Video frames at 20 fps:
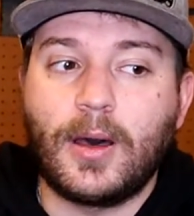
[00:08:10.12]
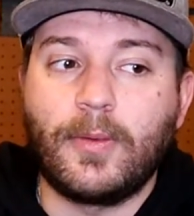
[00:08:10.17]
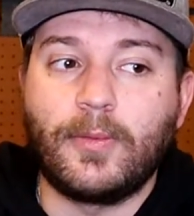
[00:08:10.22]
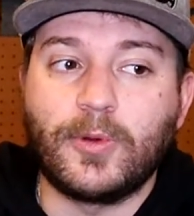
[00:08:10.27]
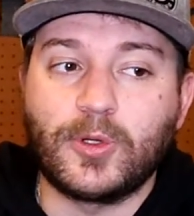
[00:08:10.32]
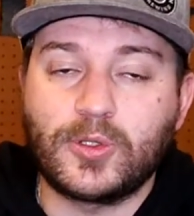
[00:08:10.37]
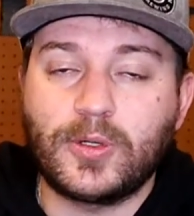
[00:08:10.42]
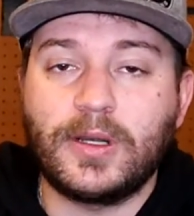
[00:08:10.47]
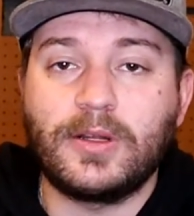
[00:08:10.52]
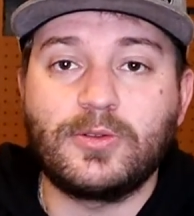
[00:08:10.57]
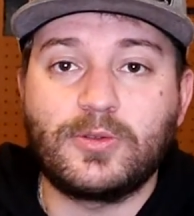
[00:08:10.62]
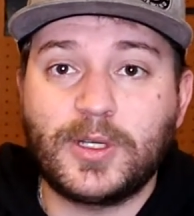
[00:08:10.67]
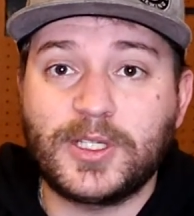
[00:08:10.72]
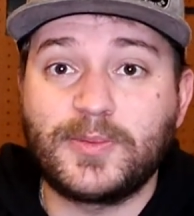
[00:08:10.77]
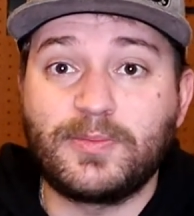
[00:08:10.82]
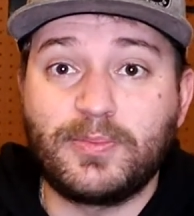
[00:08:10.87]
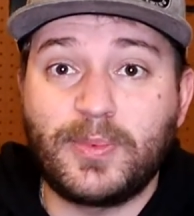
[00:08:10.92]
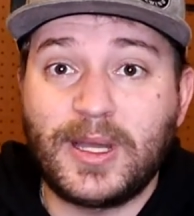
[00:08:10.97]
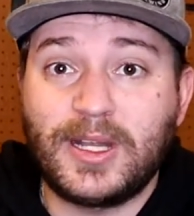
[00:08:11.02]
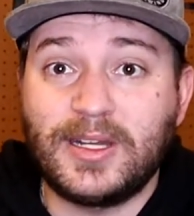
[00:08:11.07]
We're trying to
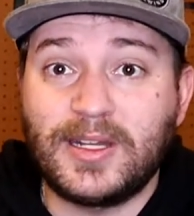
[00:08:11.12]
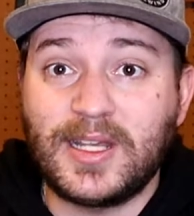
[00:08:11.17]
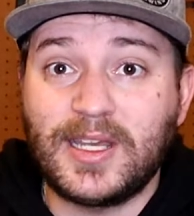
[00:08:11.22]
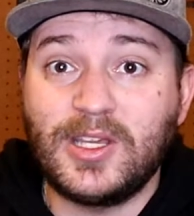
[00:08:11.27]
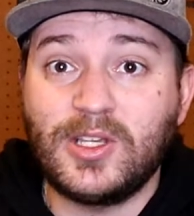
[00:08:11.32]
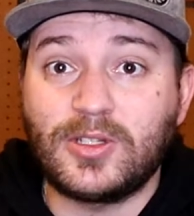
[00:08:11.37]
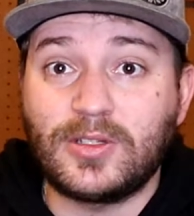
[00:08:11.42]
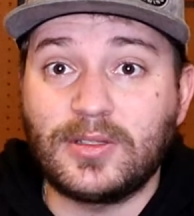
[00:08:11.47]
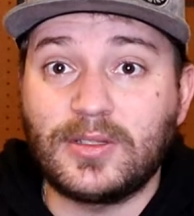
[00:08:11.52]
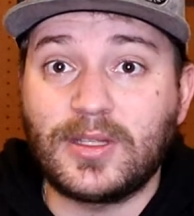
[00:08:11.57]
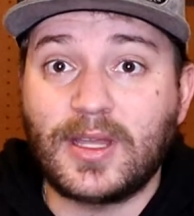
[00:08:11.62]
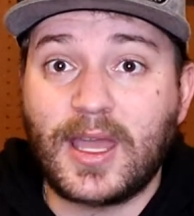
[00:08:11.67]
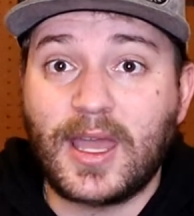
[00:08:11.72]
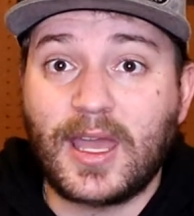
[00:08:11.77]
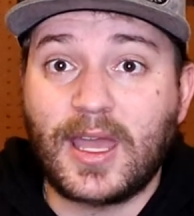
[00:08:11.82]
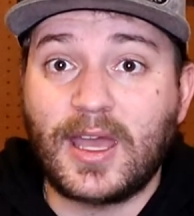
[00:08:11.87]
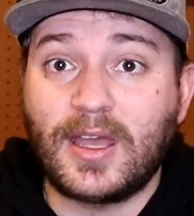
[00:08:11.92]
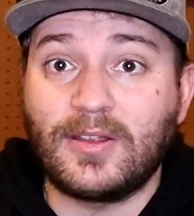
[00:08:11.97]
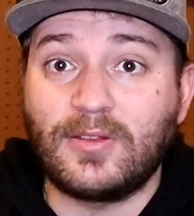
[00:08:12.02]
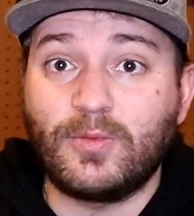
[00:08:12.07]
test bed adhesion,
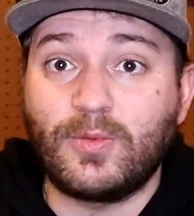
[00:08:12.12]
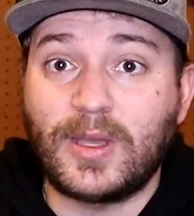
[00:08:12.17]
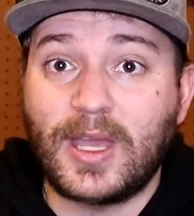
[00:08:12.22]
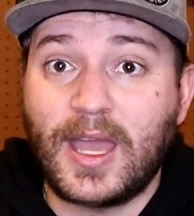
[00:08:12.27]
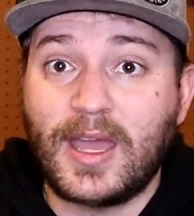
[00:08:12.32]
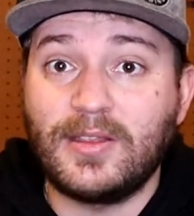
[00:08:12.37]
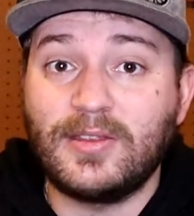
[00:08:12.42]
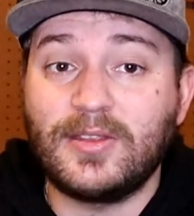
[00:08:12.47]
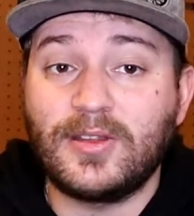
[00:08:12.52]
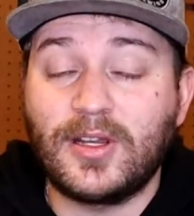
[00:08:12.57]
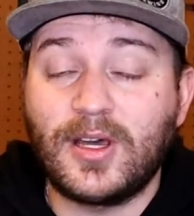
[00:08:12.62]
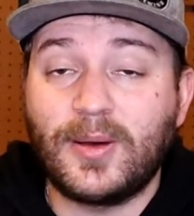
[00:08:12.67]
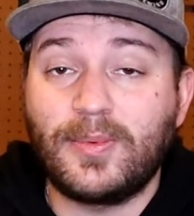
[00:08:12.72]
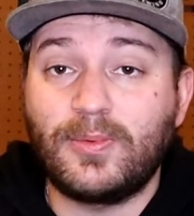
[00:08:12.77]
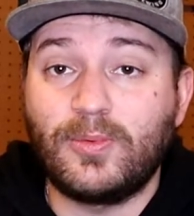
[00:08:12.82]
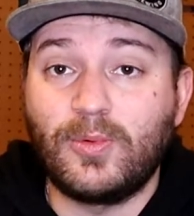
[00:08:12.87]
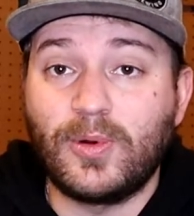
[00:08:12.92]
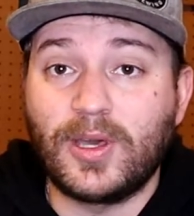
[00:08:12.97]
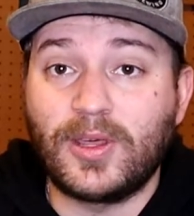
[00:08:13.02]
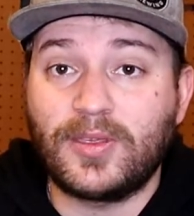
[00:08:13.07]
and we ended
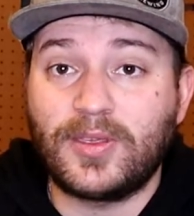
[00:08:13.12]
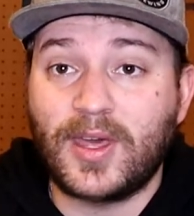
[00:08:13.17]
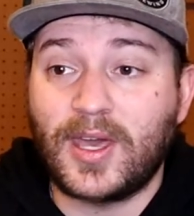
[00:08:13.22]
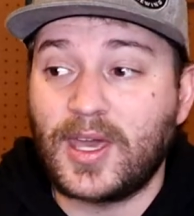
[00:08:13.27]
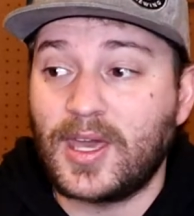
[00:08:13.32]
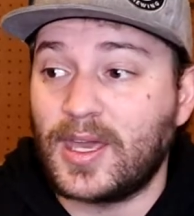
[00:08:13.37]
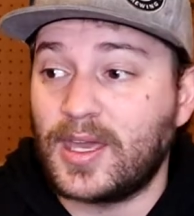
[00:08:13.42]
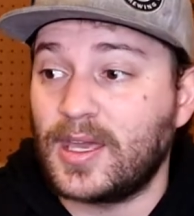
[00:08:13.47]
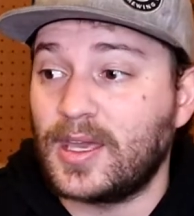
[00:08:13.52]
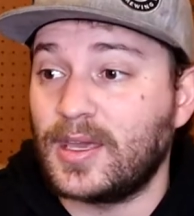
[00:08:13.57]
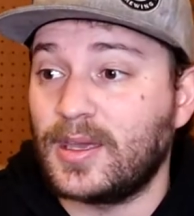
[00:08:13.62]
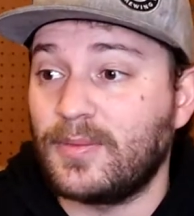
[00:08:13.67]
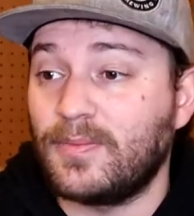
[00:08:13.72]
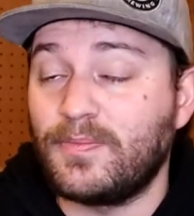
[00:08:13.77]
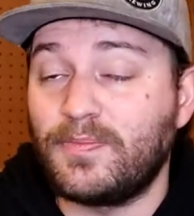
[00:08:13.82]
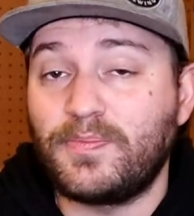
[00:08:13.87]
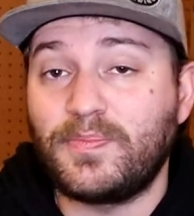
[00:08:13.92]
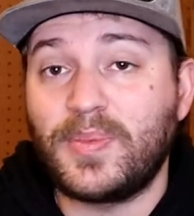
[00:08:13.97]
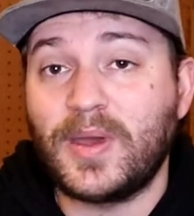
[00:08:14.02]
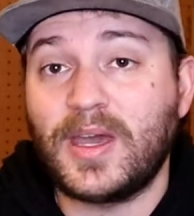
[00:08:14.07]
up with a
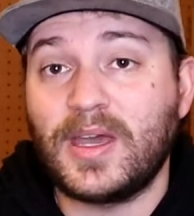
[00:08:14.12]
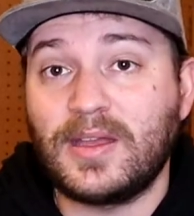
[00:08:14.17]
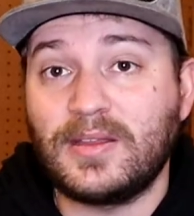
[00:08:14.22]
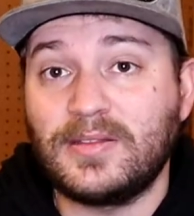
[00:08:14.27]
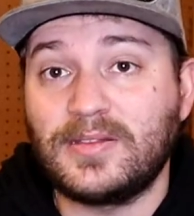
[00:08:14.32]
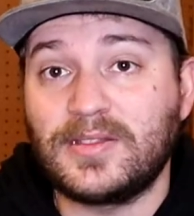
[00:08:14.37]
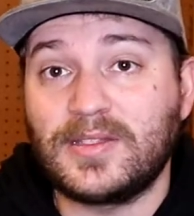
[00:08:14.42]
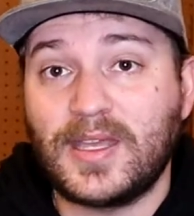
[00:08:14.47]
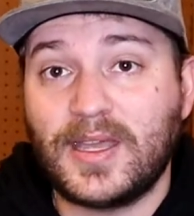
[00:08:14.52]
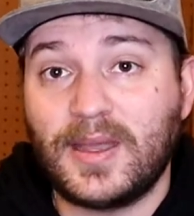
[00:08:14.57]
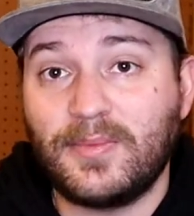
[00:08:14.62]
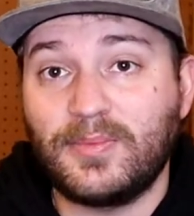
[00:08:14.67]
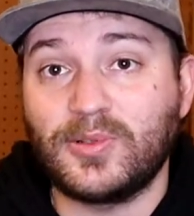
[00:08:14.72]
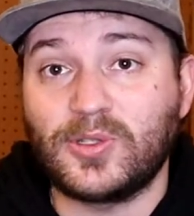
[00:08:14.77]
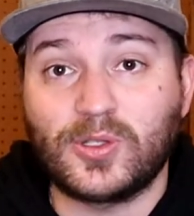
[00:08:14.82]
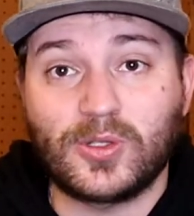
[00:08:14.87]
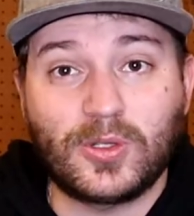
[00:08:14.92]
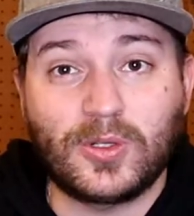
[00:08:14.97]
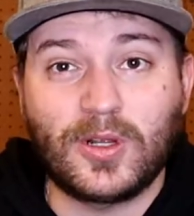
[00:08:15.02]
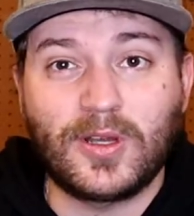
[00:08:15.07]
bed
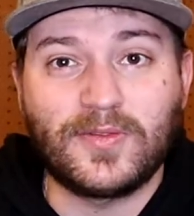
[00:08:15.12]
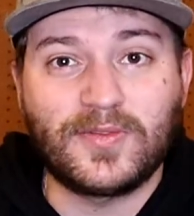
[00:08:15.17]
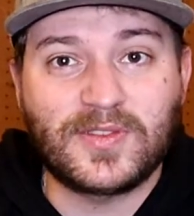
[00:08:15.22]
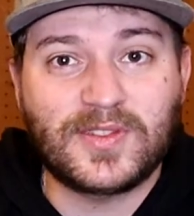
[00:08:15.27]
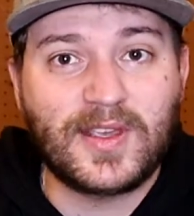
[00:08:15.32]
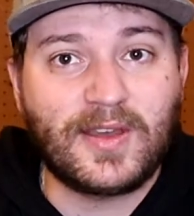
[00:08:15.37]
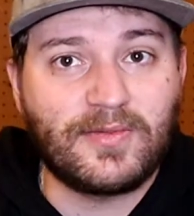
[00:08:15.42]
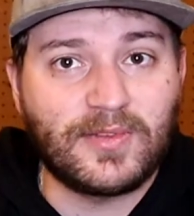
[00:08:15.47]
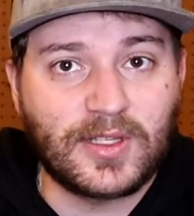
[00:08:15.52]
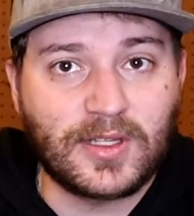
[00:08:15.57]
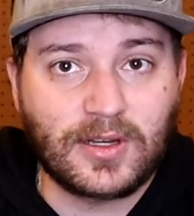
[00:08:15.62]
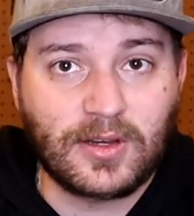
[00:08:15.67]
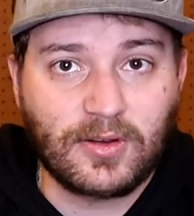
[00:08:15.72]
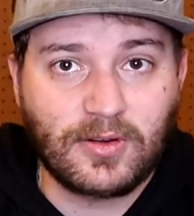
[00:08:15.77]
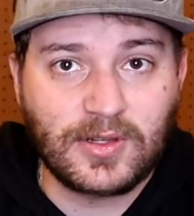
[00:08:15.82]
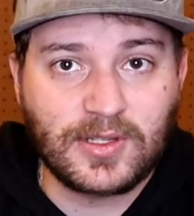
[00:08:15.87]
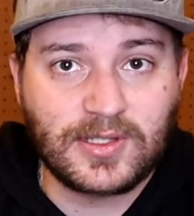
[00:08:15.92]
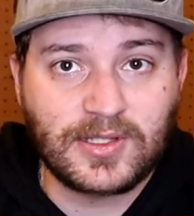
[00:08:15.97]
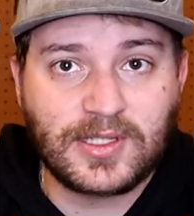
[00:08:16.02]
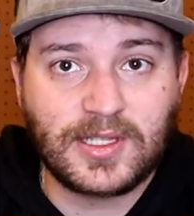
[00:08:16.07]
temperature of 70
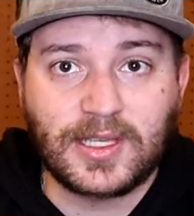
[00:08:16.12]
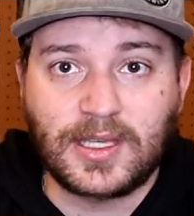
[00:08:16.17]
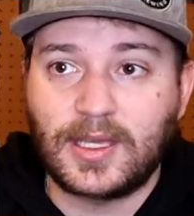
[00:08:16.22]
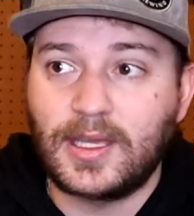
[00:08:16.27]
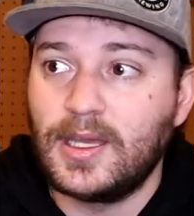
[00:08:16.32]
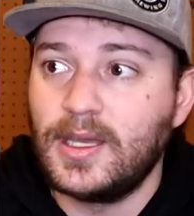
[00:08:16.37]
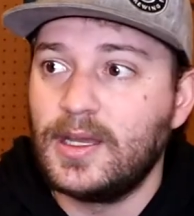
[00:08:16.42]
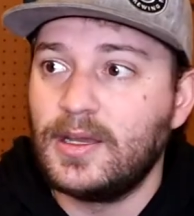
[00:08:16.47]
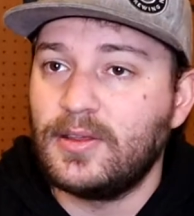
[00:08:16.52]
degrees C.